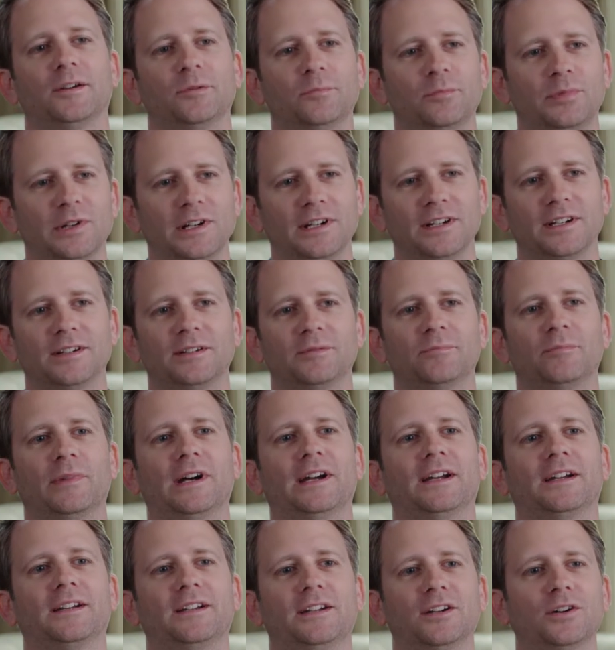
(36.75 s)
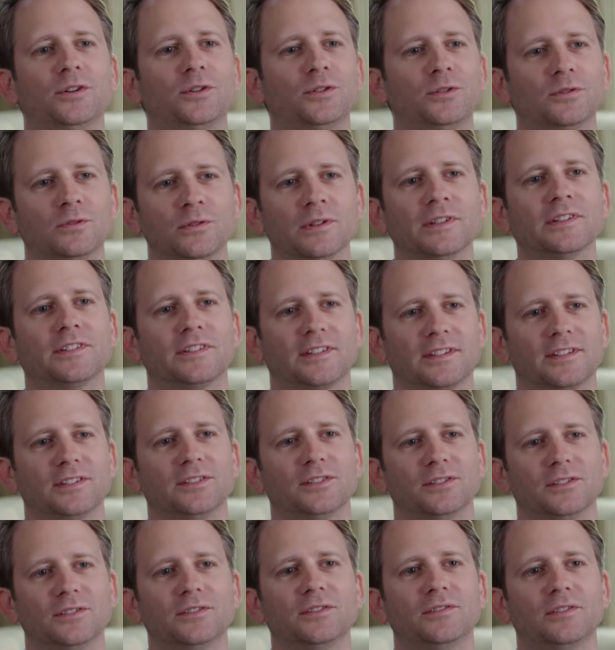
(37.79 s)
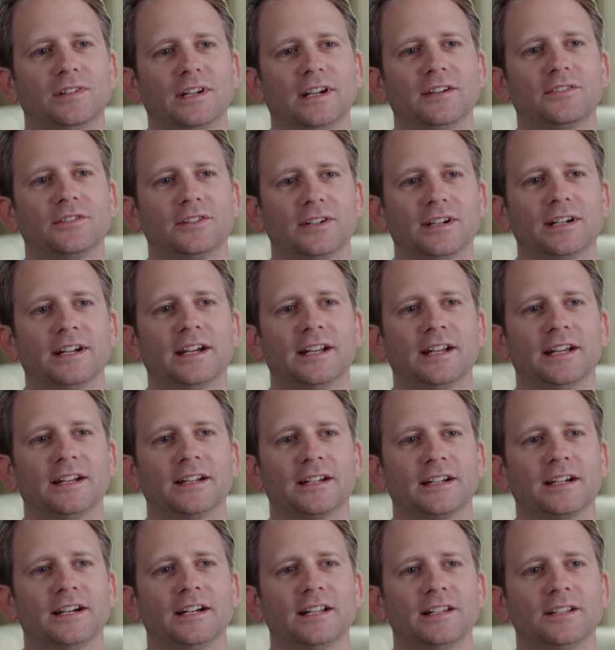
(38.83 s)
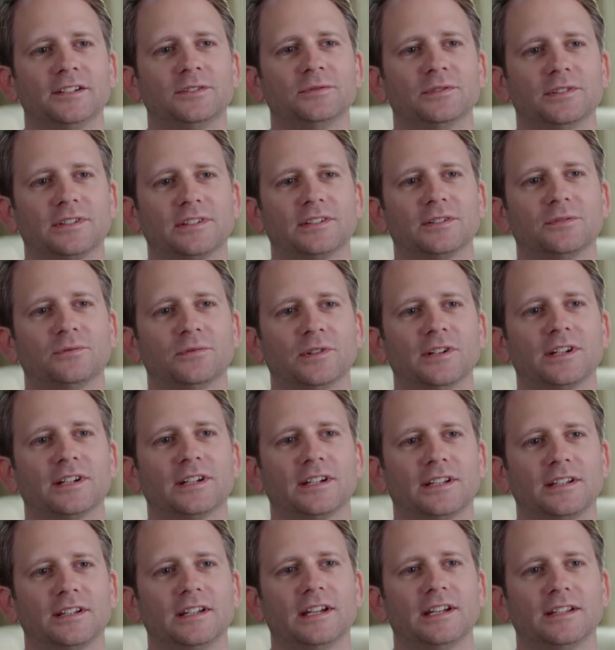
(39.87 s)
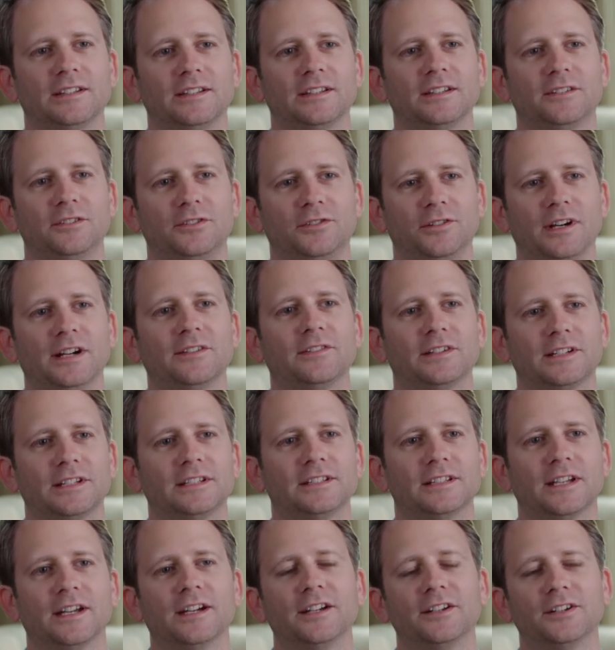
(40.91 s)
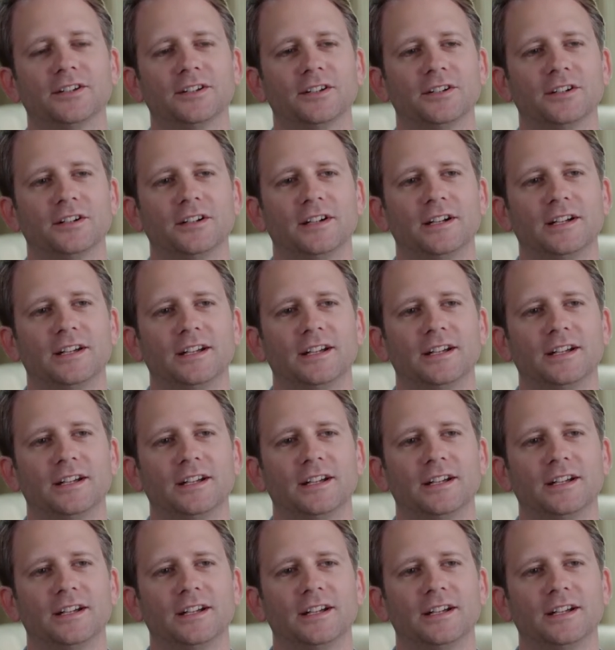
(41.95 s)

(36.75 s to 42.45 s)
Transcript: But my goal was to, after I got out of college, was to work as a graphic designer.